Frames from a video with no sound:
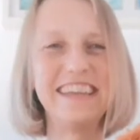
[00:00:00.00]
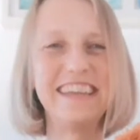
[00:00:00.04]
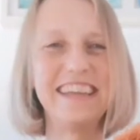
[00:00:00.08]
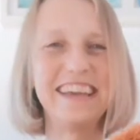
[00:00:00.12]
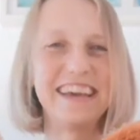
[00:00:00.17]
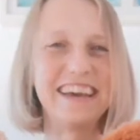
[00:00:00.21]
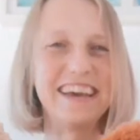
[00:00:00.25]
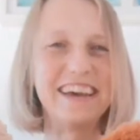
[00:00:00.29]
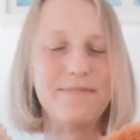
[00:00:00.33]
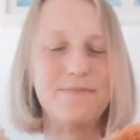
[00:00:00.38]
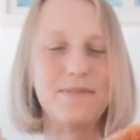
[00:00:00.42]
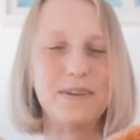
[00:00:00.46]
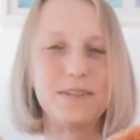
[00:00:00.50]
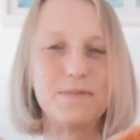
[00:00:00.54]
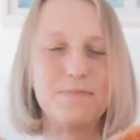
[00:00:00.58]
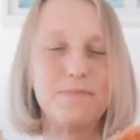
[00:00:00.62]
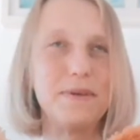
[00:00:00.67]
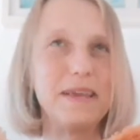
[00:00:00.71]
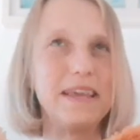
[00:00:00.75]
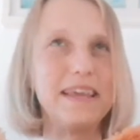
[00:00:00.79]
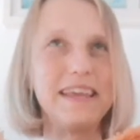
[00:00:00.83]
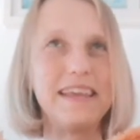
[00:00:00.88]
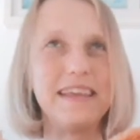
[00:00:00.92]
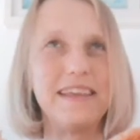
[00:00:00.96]
Yeah, must
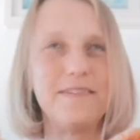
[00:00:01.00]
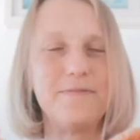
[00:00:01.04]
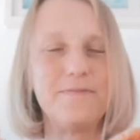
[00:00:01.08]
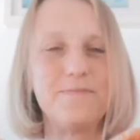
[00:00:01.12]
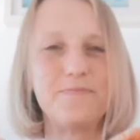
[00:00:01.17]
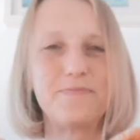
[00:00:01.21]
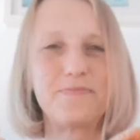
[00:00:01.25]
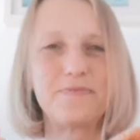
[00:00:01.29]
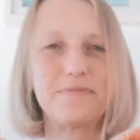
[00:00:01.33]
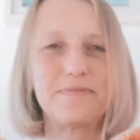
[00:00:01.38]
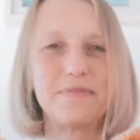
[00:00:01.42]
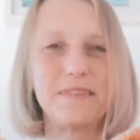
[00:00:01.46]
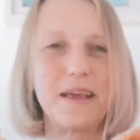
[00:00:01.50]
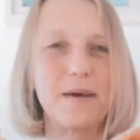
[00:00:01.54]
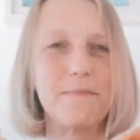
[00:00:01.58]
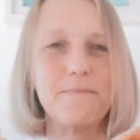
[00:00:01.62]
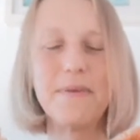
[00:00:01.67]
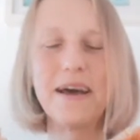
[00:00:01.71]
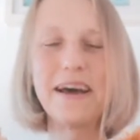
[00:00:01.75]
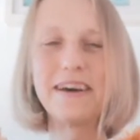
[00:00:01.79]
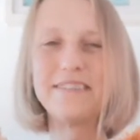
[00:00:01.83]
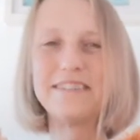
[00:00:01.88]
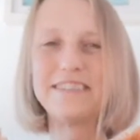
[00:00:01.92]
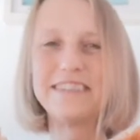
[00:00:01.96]
be a
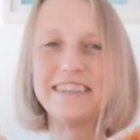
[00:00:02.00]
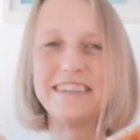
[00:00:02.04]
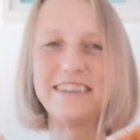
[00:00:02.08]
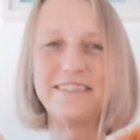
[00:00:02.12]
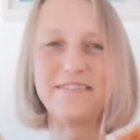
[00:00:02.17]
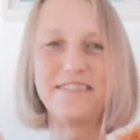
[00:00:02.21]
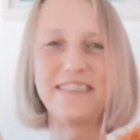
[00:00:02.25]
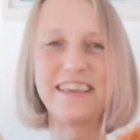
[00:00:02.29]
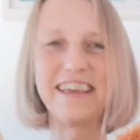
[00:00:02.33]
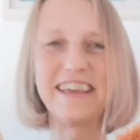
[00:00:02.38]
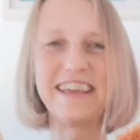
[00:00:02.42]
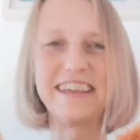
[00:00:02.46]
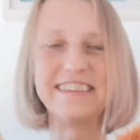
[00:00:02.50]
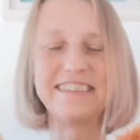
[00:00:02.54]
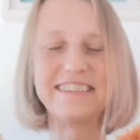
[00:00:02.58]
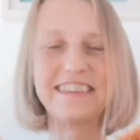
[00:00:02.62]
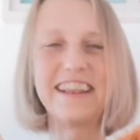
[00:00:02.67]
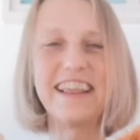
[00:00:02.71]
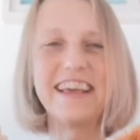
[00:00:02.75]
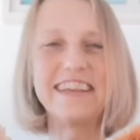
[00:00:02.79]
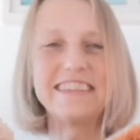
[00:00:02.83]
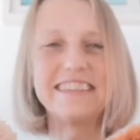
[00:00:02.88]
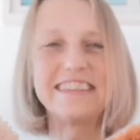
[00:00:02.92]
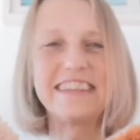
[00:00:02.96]
mountain of things. So
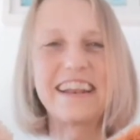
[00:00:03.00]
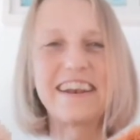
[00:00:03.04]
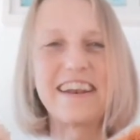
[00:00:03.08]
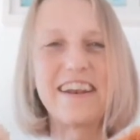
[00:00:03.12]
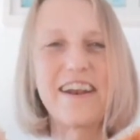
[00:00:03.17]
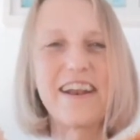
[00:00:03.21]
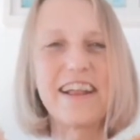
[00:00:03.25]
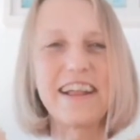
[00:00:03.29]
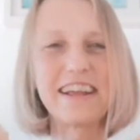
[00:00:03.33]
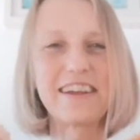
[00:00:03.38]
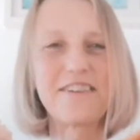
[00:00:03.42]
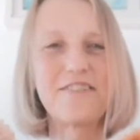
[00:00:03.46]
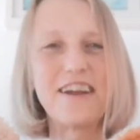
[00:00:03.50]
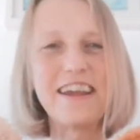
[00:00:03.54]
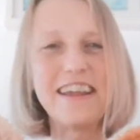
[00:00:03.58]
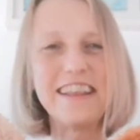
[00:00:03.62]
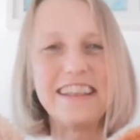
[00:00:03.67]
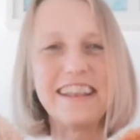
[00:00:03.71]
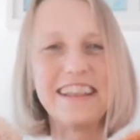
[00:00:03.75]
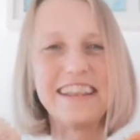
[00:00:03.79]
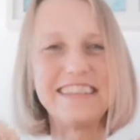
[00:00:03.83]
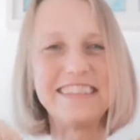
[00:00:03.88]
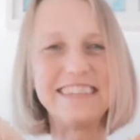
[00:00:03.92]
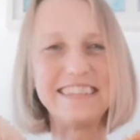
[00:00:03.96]
let's
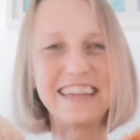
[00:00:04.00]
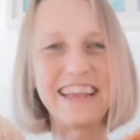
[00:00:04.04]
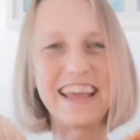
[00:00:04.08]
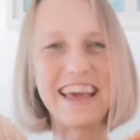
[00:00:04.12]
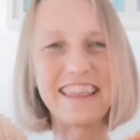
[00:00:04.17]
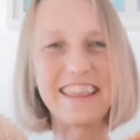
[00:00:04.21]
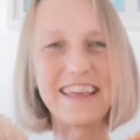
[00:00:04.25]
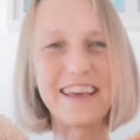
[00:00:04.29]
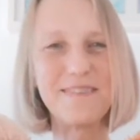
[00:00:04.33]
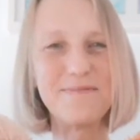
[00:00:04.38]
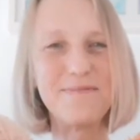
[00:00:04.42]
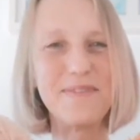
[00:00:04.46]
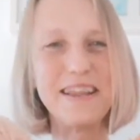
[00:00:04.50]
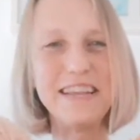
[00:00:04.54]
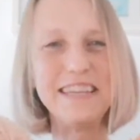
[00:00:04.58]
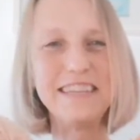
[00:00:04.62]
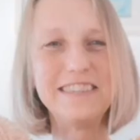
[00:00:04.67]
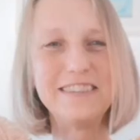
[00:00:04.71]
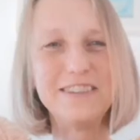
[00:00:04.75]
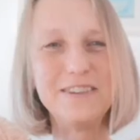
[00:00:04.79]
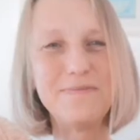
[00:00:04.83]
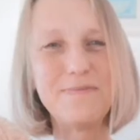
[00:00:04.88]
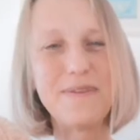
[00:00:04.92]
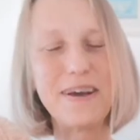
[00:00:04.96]
create the list together.
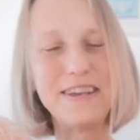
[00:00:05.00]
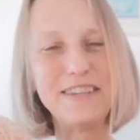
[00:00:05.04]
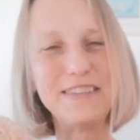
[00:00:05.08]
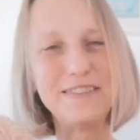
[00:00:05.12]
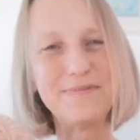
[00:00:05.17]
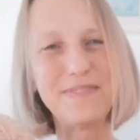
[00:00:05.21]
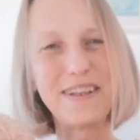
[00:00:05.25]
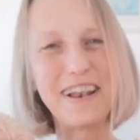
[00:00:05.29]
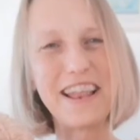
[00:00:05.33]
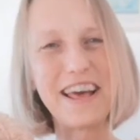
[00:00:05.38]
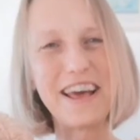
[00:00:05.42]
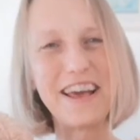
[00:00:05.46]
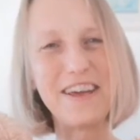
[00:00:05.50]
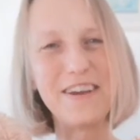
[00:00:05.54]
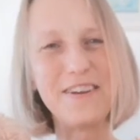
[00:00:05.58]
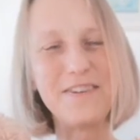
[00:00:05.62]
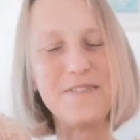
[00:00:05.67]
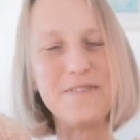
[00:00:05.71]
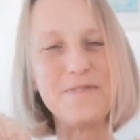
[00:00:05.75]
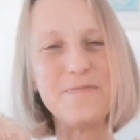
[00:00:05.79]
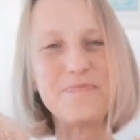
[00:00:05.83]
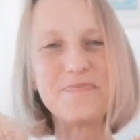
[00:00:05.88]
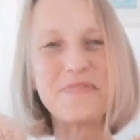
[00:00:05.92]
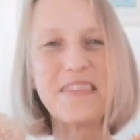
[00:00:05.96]
Please do post below.
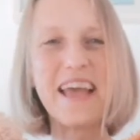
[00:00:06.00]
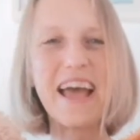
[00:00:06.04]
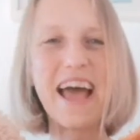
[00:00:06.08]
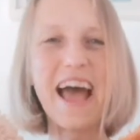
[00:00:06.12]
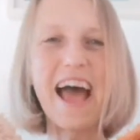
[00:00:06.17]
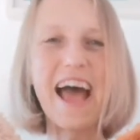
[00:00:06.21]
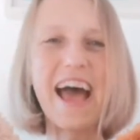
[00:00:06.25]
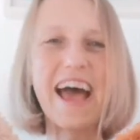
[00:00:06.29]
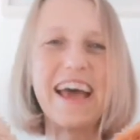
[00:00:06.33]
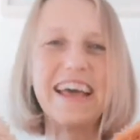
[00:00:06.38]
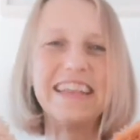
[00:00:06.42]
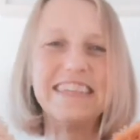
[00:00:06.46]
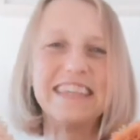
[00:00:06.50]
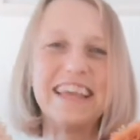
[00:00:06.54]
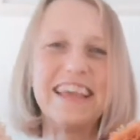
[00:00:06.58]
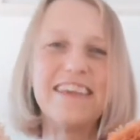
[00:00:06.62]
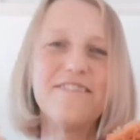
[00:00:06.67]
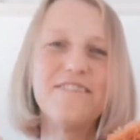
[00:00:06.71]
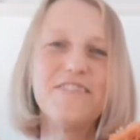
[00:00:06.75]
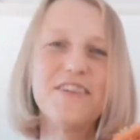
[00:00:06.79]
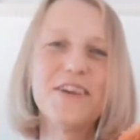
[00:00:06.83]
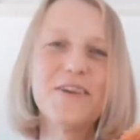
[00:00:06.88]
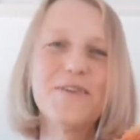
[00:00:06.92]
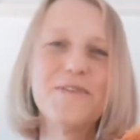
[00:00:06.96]
And
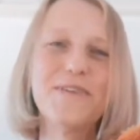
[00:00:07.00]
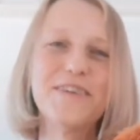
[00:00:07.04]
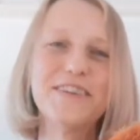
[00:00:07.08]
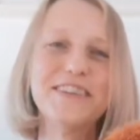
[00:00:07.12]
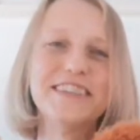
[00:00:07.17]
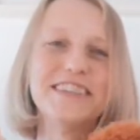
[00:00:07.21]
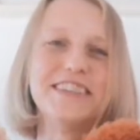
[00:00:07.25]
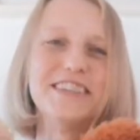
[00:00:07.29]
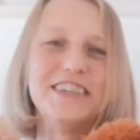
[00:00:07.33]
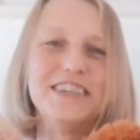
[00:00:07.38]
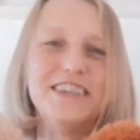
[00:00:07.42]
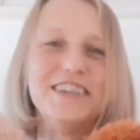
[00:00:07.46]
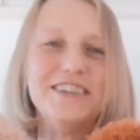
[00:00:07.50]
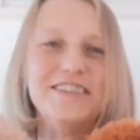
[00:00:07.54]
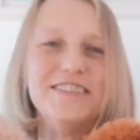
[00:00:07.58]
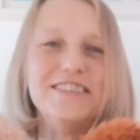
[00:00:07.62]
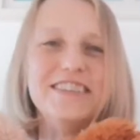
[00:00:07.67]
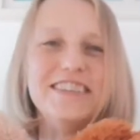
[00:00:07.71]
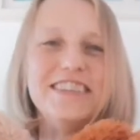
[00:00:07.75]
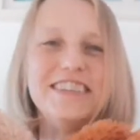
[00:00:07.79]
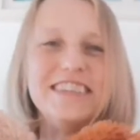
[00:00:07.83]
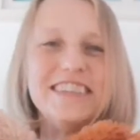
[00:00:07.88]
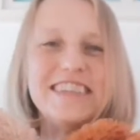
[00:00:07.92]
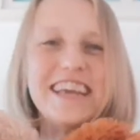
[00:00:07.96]
if you want to
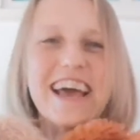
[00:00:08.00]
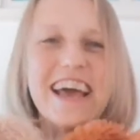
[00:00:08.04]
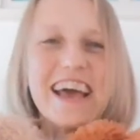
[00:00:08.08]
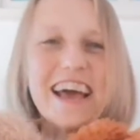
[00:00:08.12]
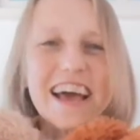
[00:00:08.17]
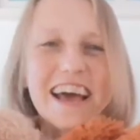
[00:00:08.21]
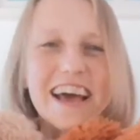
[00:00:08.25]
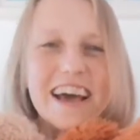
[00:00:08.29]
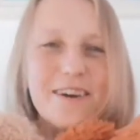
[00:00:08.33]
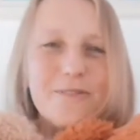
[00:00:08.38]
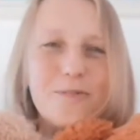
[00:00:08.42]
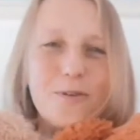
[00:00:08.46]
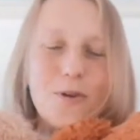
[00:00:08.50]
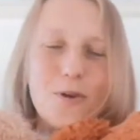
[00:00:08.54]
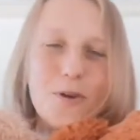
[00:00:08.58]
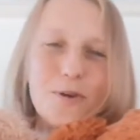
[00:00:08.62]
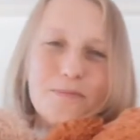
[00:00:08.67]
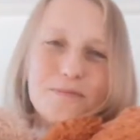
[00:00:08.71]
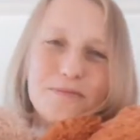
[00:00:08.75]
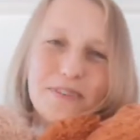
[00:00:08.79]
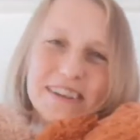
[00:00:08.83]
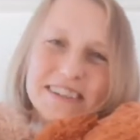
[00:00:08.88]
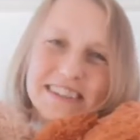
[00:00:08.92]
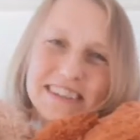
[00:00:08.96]
share
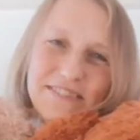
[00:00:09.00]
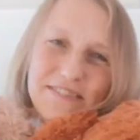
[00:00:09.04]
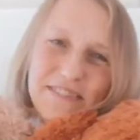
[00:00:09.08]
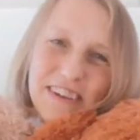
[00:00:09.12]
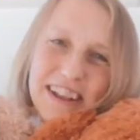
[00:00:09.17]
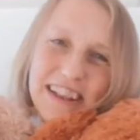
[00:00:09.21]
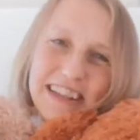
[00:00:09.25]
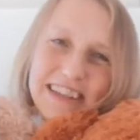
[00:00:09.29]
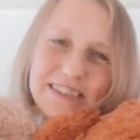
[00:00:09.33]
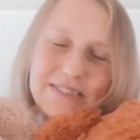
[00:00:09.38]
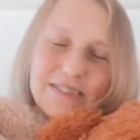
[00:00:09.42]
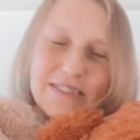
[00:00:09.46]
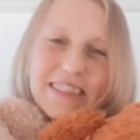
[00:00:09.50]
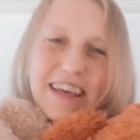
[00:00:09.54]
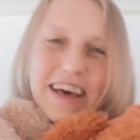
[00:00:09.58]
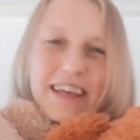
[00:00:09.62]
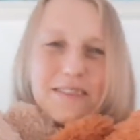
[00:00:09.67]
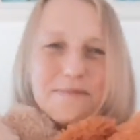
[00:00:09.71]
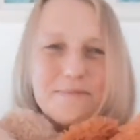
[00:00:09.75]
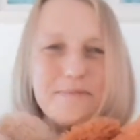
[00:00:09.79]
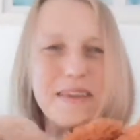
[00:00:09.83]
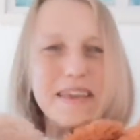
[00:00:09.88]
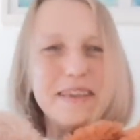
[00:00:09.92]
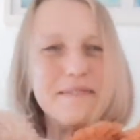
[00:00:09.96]
warm, fuzzy feelings with
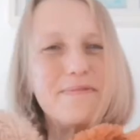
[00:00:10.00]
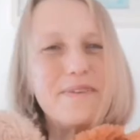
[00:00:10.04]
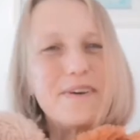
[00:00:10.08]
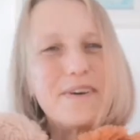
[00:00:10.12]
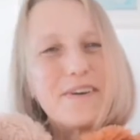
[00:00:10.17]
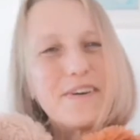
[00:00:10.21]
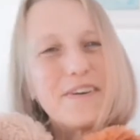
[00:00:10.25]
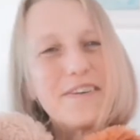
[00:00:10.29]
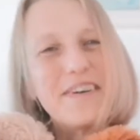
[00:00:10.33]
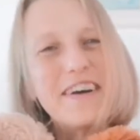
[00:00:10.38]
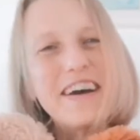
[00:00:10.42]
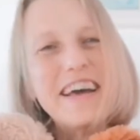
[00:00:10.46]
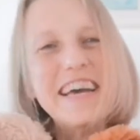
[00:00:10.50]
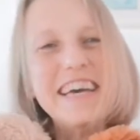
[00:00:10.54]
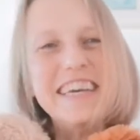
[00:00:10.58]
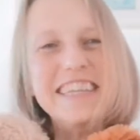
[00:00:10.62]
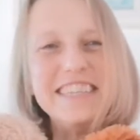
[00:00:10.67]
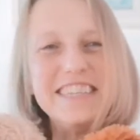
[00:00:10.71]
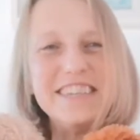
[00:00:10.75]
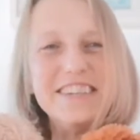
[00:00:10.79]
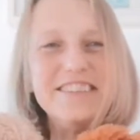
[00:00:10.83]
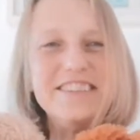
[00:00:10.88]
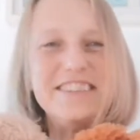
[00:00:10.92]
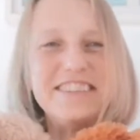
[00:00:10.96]
other people,
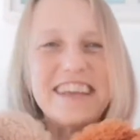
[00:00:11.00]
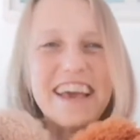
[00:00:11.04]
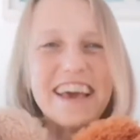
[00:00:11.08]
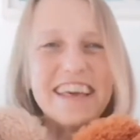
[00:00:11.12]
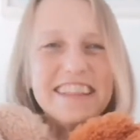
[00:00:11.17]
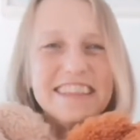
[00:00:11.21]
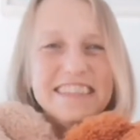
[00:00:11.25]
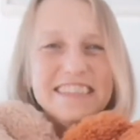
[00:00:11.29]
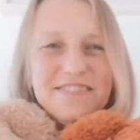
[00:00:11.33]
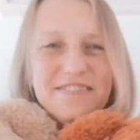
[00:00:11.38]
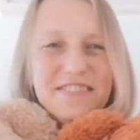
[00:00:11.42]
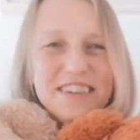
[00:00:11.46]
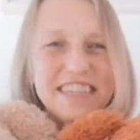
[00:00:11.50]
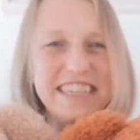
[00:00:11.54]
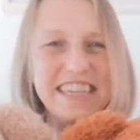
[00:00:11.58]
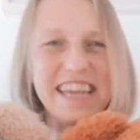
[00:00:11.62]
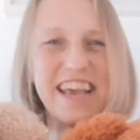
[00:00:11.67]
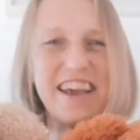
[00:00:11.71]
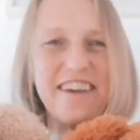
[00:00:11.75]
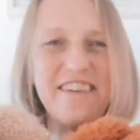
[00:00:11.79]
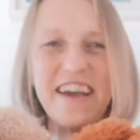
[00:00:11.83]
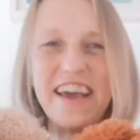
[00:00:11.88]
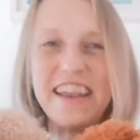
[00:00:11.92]
do share this video.